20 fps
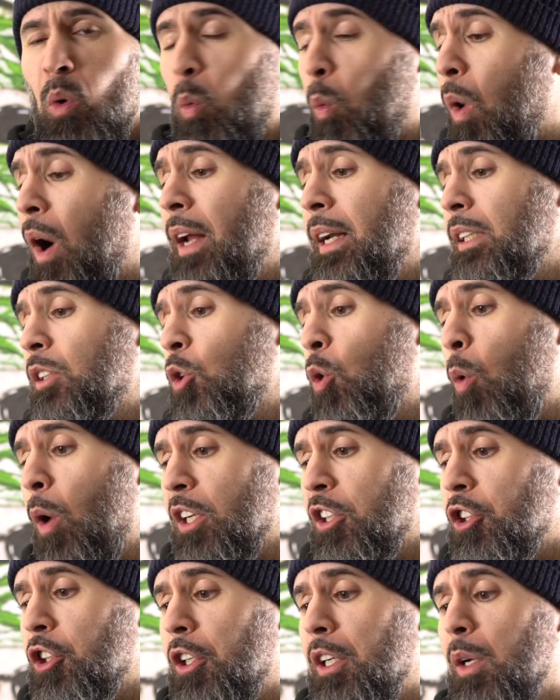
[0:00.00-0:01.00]
One, it's
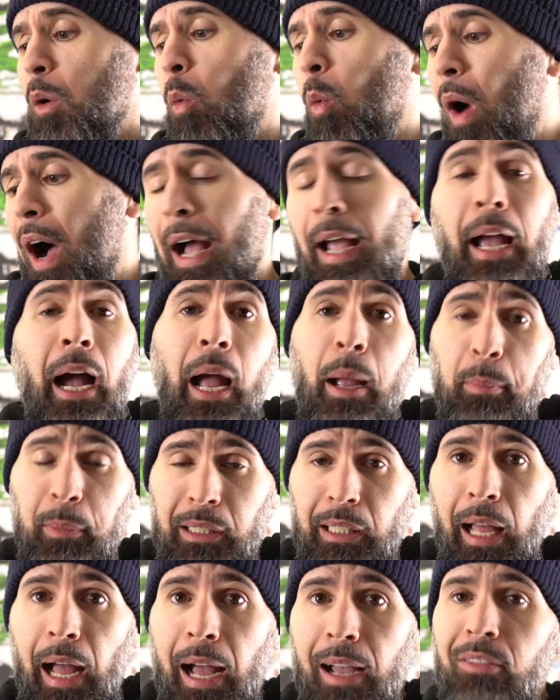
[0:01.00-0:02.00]
questioning why I'm
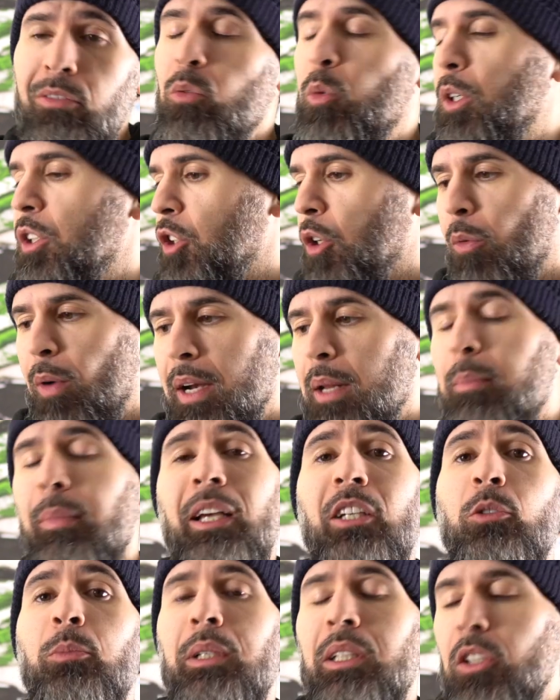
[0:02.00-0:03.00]
alive, which already
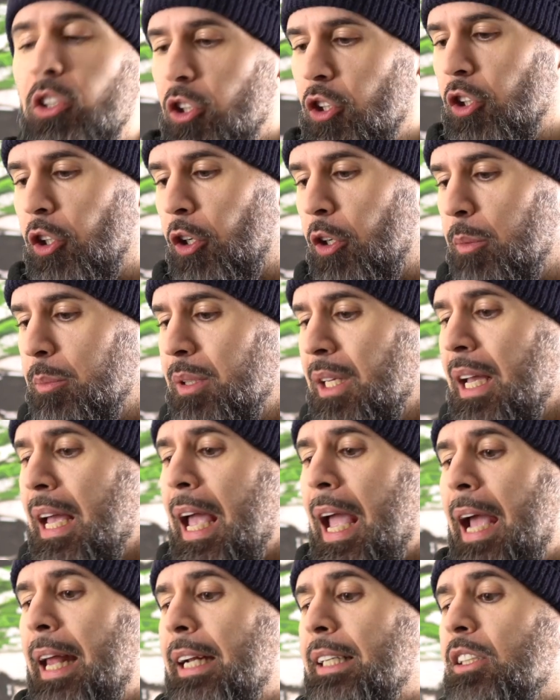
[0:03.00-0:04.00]
makes me disturbed,
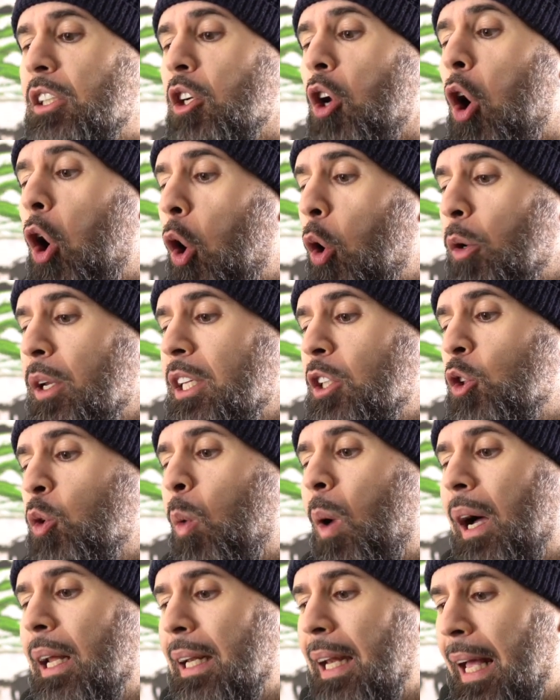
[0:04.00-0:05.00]
and it's an eau de
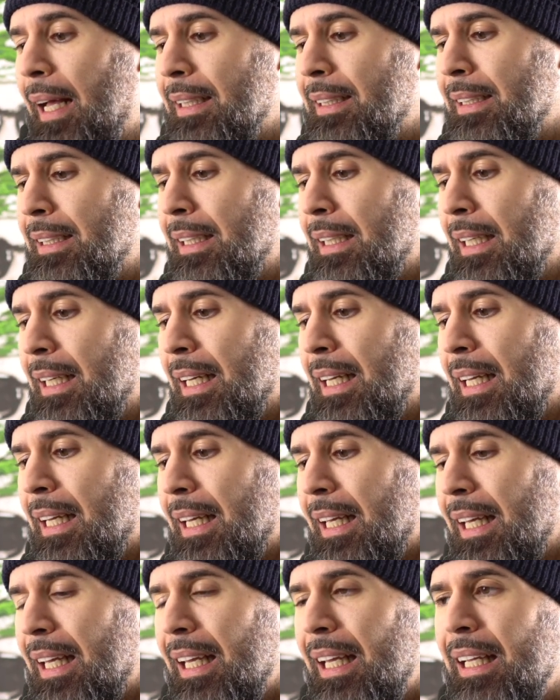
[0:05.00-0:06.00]
toilette
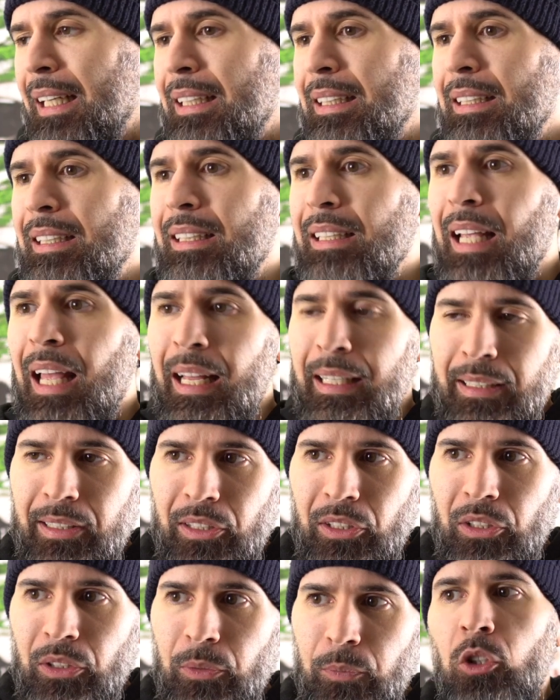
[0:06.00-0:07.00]

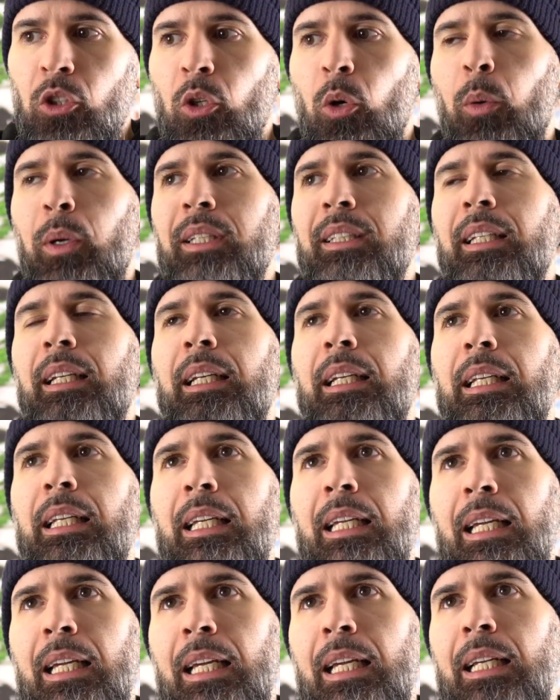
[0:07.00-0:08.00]
intense. So it's an
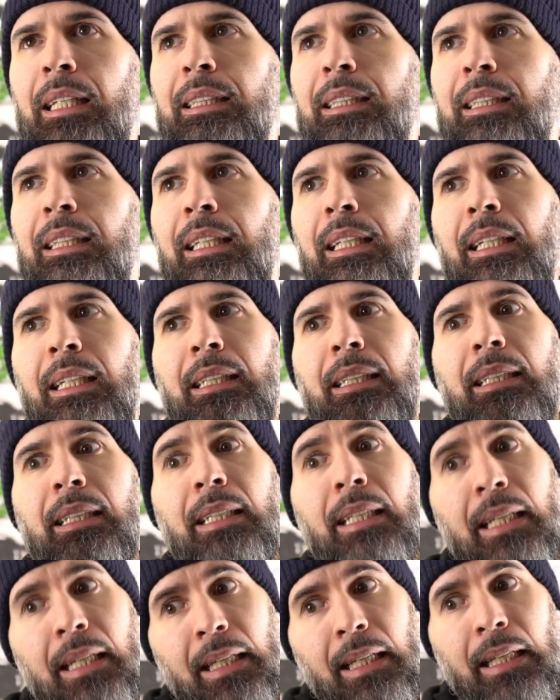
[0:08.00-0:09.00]

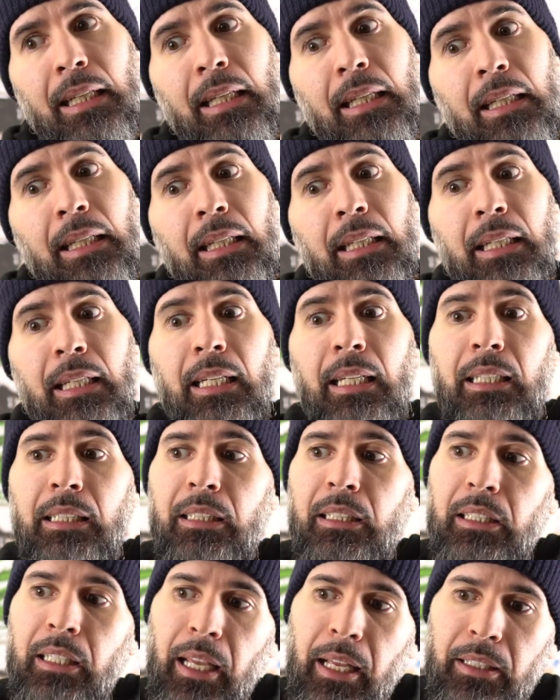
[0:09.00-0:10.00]
EDT
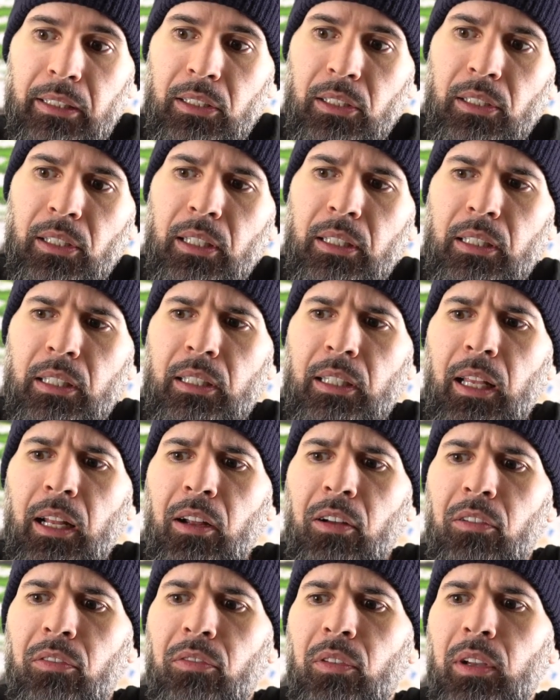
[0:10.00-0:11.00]
intense instead
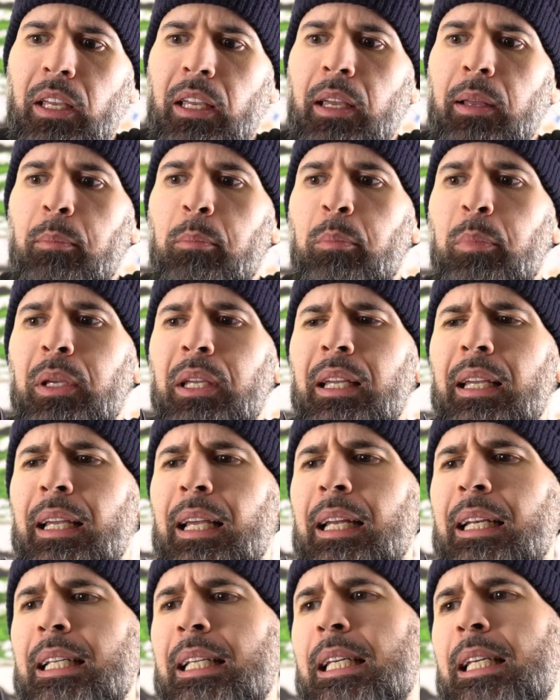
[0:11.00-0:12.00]
of it
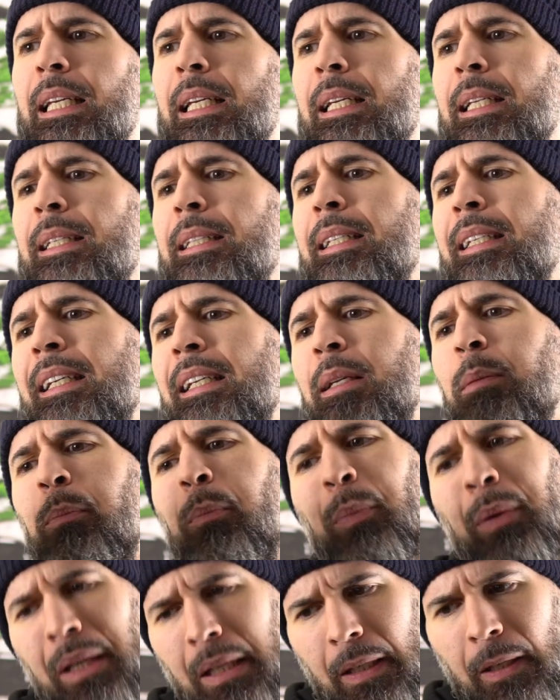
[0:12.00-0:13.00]
being an
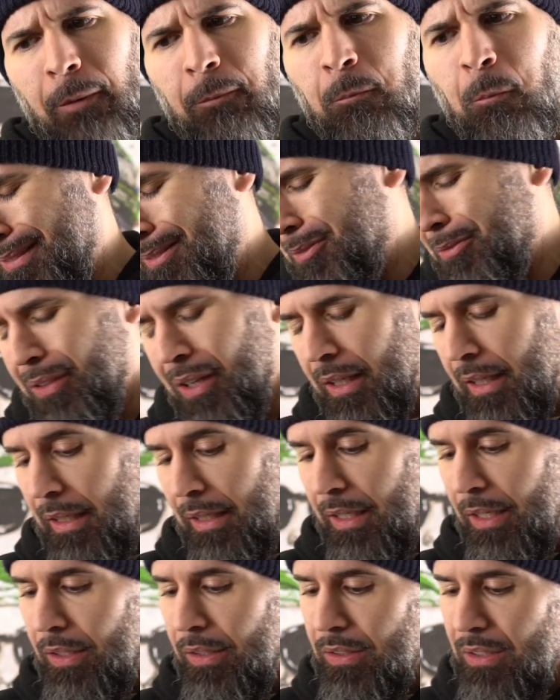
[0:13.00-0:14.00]
EDP.
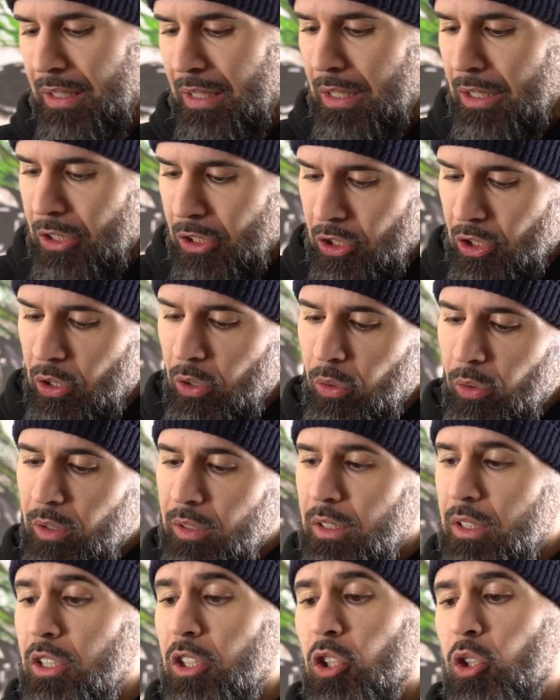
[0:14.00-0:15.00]
Fucking cares. So
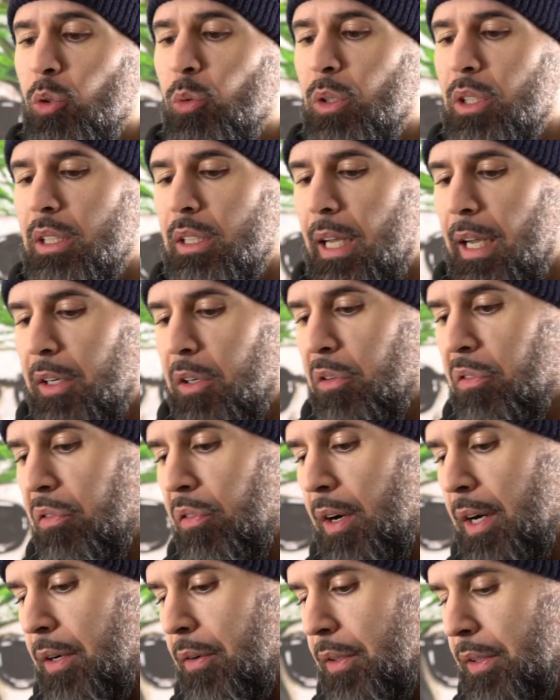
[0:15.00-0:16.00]
this suicidal
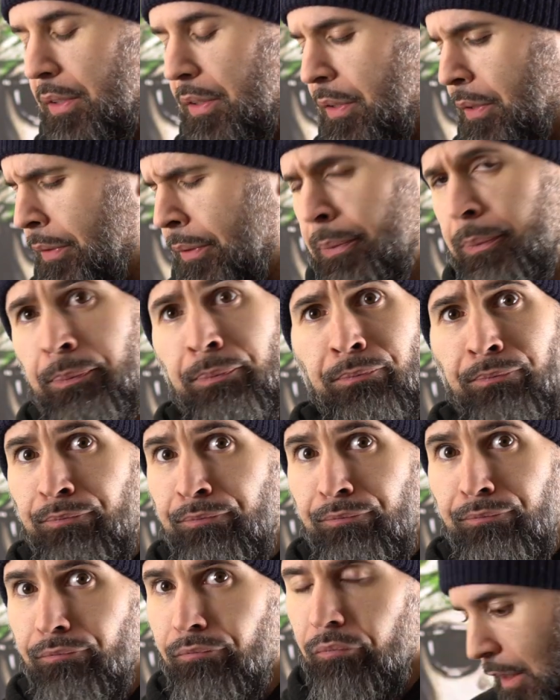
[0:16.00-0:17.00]
fragrance.
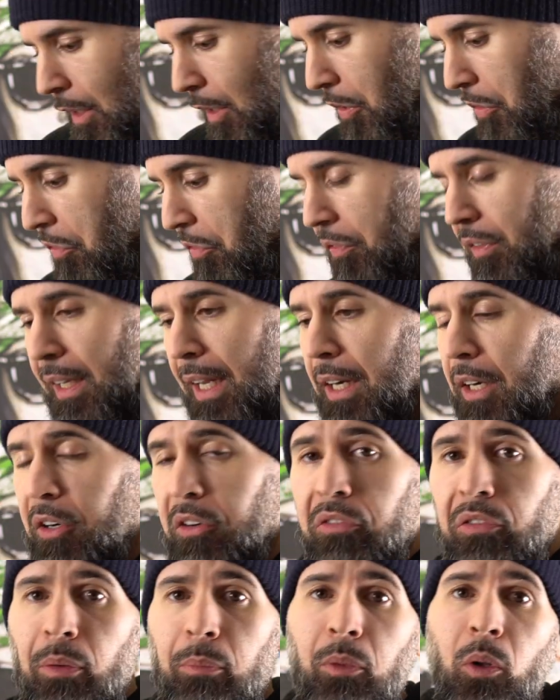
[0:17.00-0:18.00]
It's another
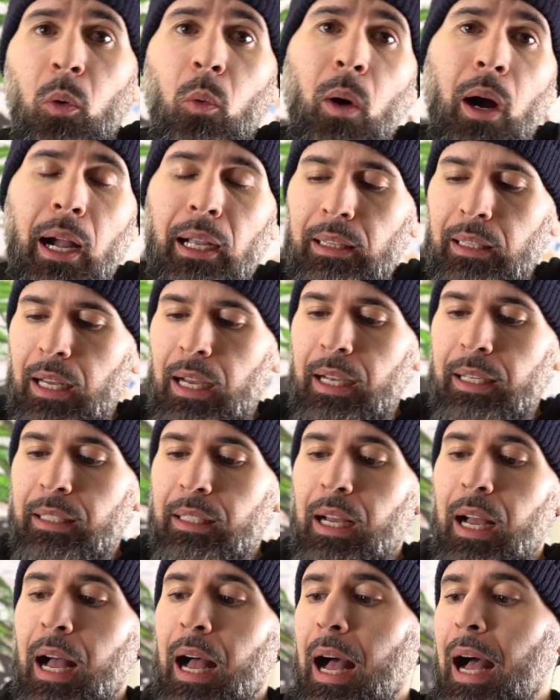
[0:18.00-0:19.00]
flanker from the Y
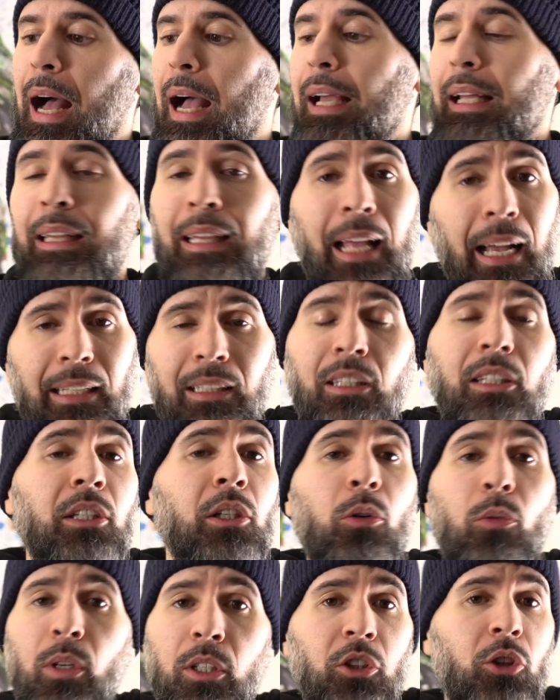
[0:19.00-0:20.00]
line. I like
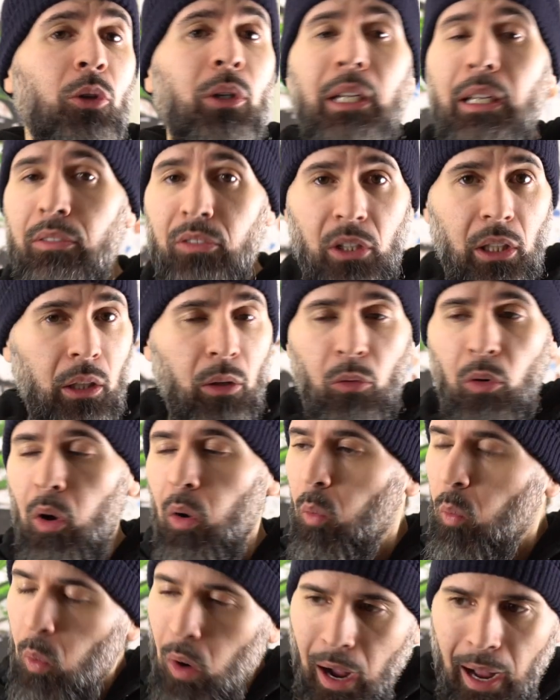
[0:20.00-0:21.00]
the original Yves Saint
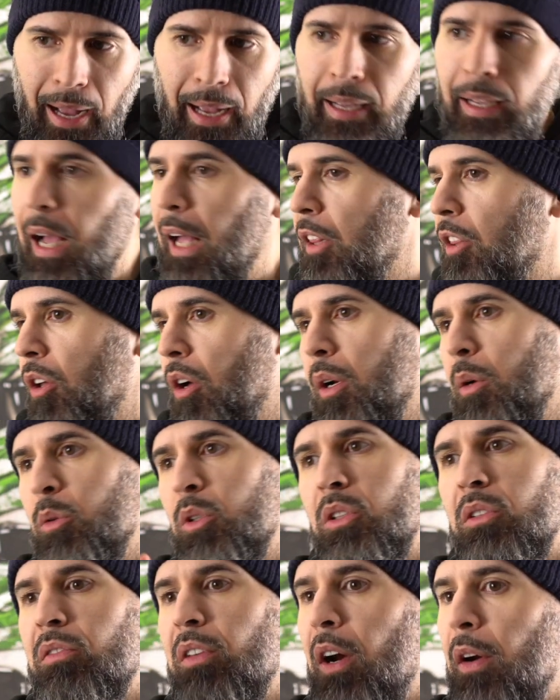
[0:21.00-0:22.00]
Laurent Y. I thought it
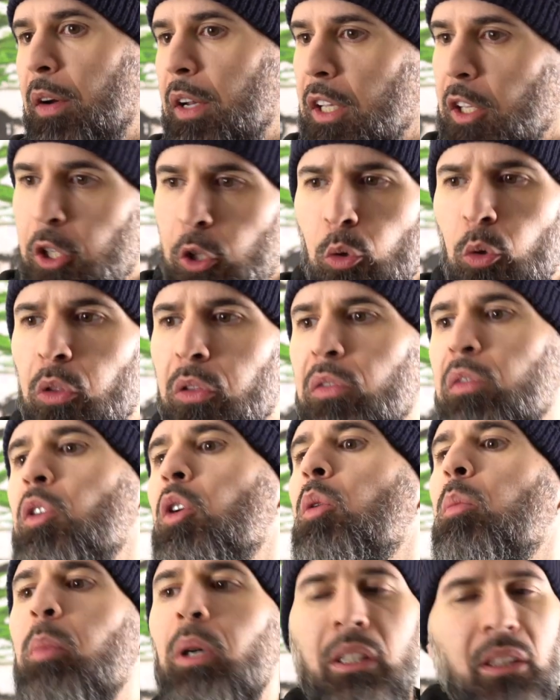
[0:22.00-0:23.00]
was very
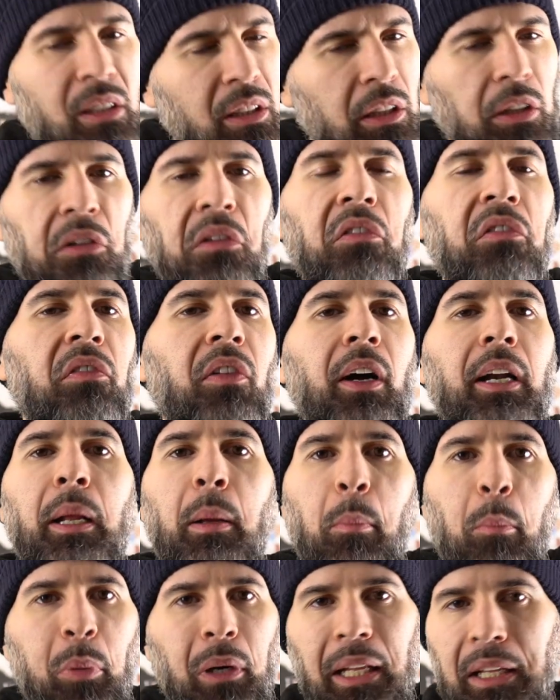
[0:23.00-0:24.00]
youthful but still fun
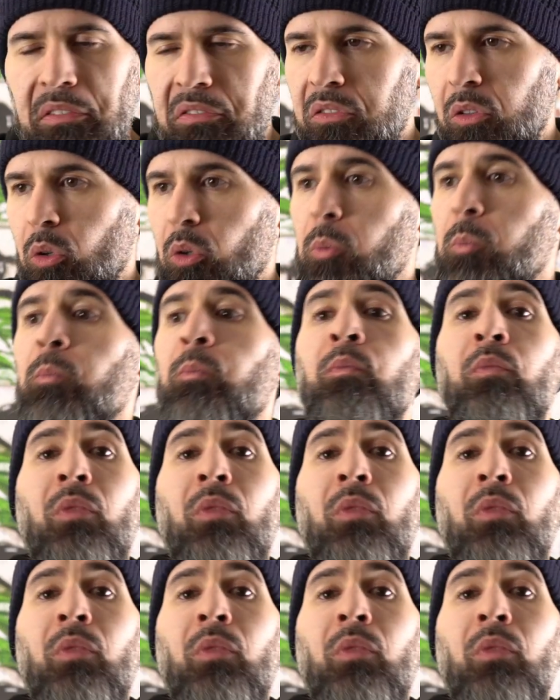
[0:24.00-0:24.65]
and playful.